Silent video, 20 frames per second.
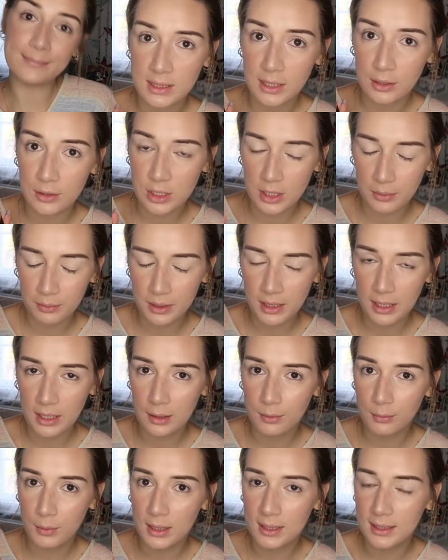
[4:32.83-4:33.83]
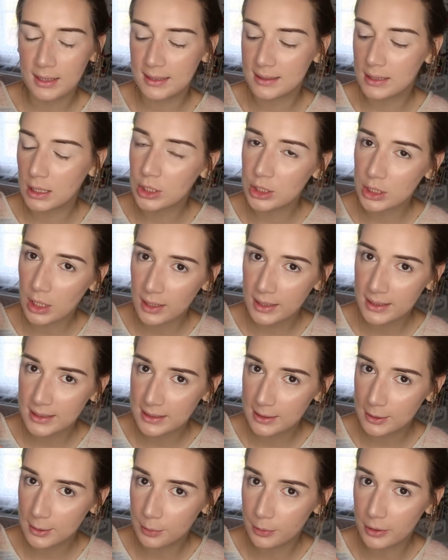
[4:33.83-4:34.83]
So jumping in with this Charlotte
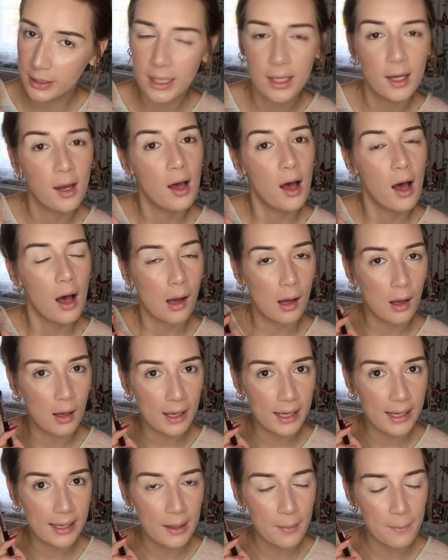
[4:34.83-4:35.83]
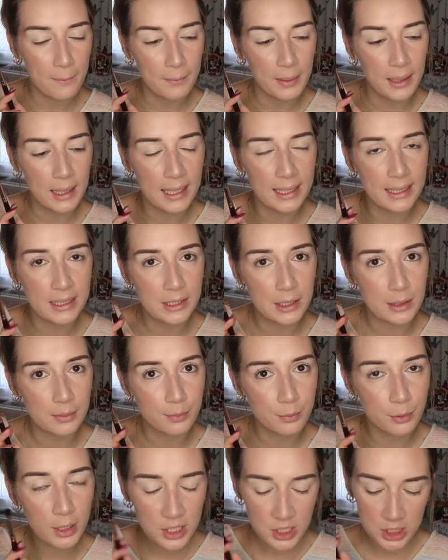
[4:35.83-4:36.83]
Tilbury Eye
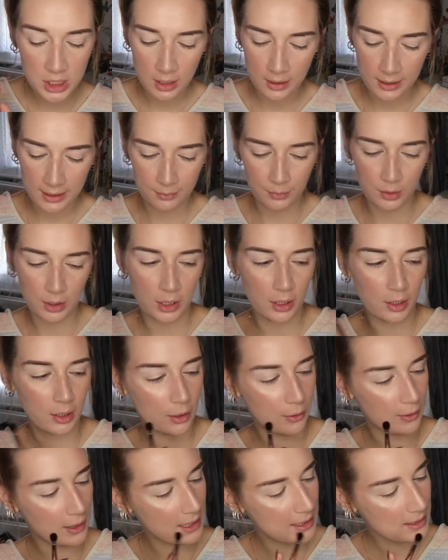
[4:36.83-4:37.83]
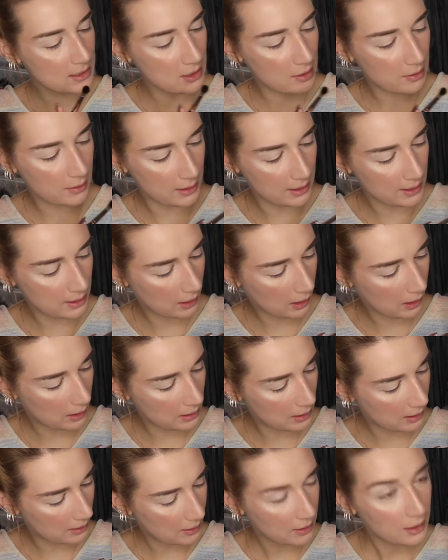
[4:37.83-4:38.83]
Blender brush, I am going to go into the
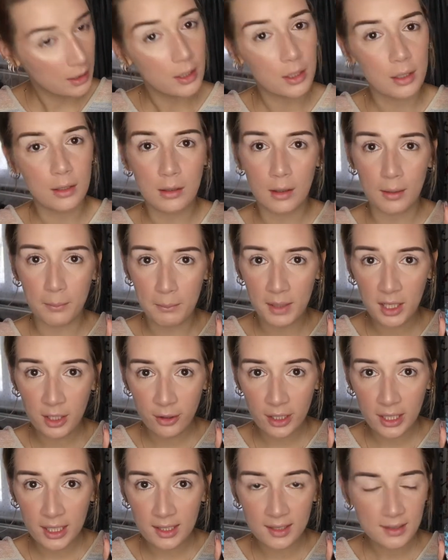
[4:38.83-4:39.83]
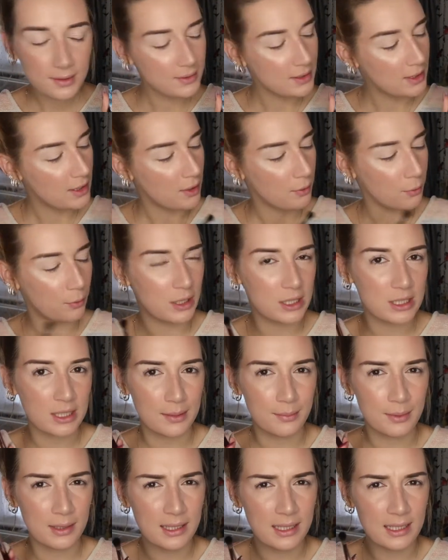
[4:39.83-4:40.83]
colour Nymeria, which
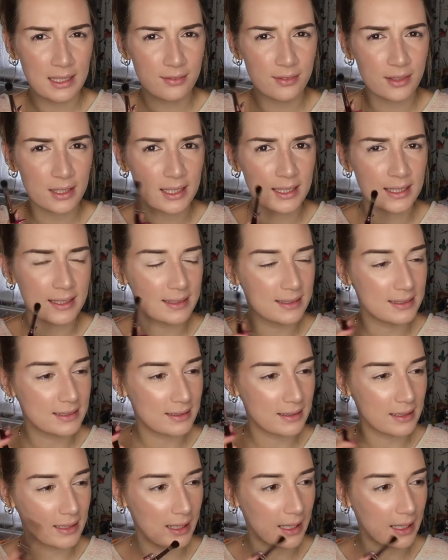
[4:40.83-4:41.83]
I believe is the